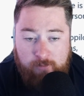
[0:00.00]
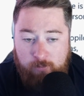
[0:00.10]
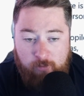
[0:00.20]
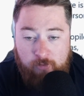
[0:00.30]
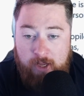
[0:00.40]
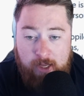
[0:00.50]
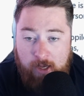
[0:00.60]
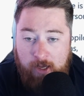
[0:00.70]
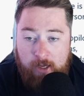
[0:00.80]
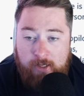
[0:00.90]
fee
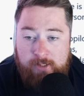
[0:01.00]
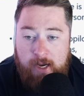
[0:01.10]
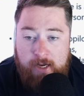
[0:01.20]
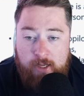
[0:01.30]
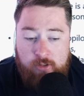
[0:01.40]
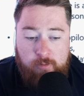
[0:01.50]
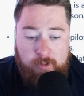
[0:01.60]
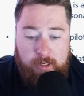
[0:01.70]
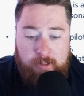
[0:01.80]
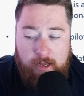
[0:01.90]
assignee or something
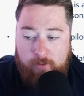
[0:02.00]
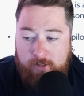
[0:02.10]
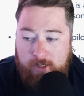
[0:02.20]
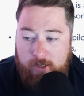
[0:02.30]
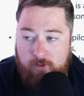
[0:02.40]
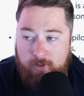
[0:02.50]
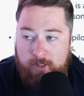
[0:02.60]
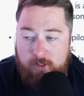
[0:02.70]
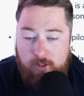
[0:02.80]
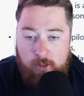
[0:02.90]
like that. This data is
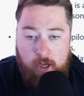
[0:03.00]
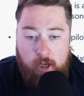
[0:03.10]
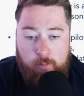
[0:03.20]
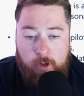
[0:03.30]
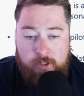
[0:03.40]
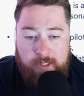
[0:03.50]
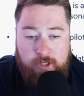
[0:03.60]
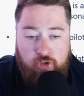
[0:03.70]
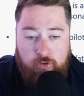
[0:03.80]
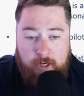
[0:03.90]
related to personal
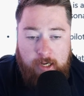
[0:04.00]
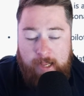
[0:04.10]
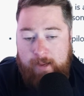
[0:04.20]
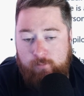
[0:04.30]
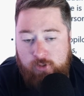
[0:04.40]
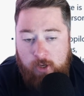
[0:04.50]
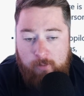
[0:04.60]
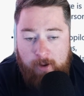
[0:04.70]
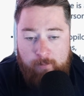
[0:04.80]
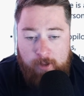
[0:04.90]
injury claims, so
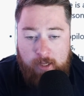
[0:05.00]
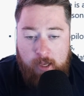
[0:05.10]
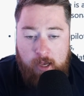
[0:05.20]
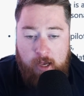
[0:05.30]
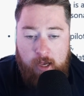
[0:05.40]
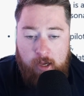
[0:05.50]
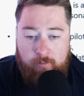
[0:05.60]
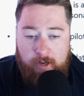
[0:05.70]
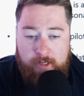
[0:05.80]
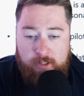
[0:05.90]
it might be
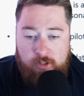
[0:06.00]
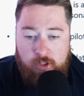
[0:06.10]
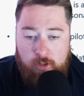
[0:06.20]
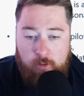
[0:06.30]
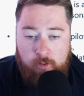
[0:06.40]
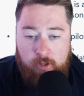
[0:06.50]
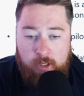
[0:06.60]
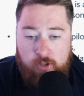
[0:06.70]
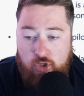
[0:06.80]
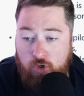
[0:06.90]
related to the
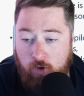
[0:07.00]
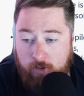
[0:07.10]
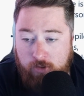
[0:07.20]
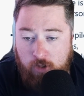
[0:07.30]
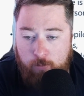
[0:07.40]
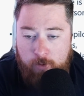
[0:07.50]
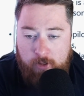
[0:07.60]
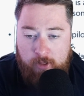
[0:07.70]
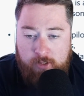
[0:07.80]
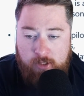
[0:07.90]
insurance company
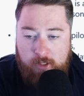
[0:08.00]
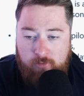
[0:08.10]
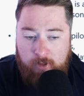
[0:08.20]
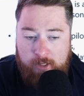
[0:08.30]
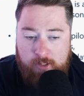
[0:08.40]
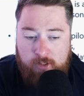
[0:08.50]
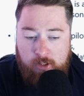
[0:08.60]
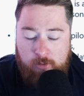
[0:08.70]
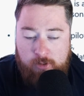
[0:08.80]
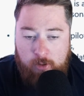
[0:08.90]
that it's related
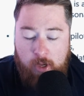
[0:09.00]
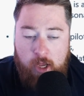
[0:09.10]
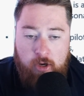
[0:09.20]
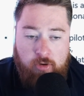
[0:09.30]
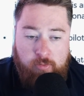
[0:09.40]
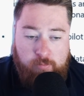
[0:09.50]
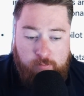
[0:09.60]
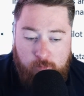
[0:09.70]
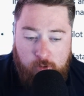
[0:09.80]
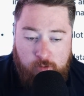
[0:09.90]
to. So
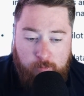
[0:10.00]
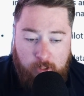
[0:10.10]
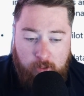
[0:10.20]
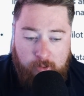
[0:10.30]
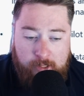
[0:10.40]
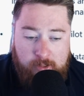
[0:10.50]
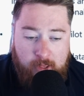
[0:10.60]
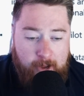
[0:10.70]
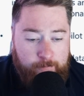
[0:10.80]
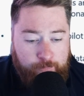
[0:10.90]
do something along the lines of
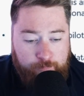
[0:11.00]
that.